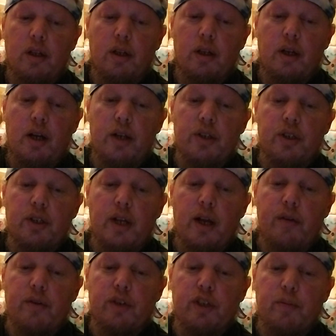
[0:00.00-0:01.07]
caution,
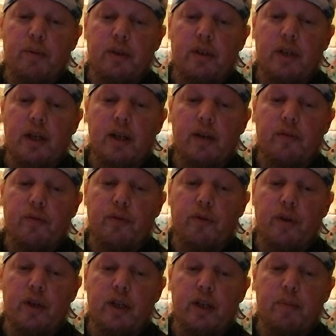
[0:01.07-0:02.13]
however, should be taken for
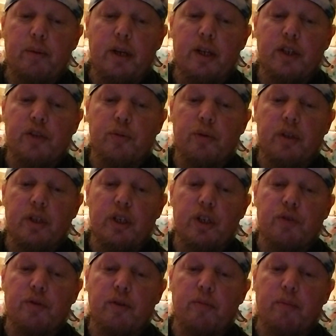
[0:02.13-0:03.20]
any patients with a
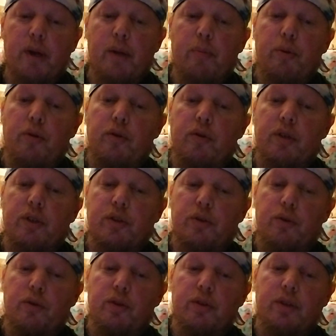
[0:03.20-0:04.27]
history of bipolar
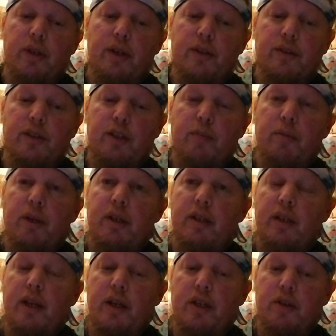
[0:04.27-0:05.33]
disorders, as some
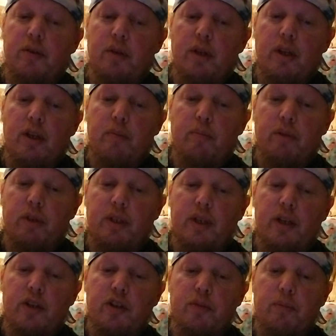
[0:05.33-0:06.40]
ADHD
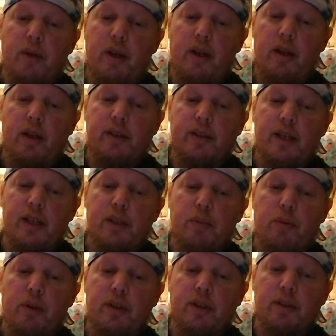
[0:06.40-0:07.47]
medications may
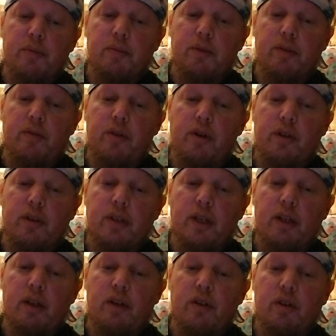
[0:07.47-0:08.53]
exacerbate symptoms of their
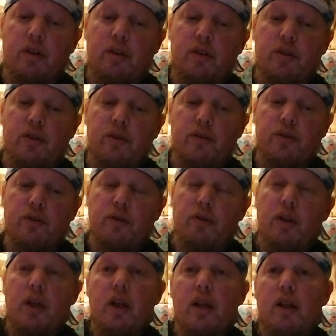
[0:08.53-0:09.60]
psychiatric conditions. So
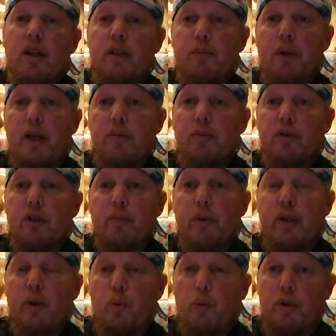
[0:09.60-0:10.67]
it's possible it can
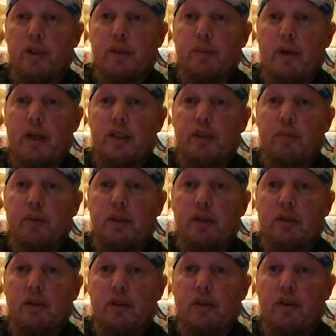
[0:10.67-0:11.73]
make it worse, possibly,
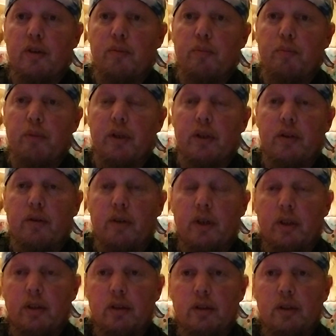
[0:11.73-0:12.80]
make
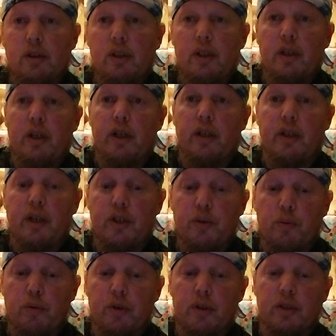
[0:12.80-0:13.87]
their
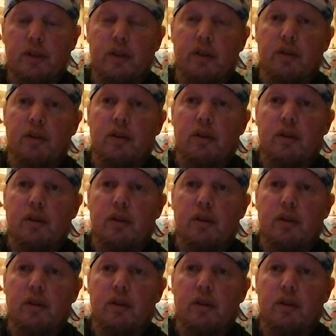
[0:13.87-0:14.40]
ADHD worse and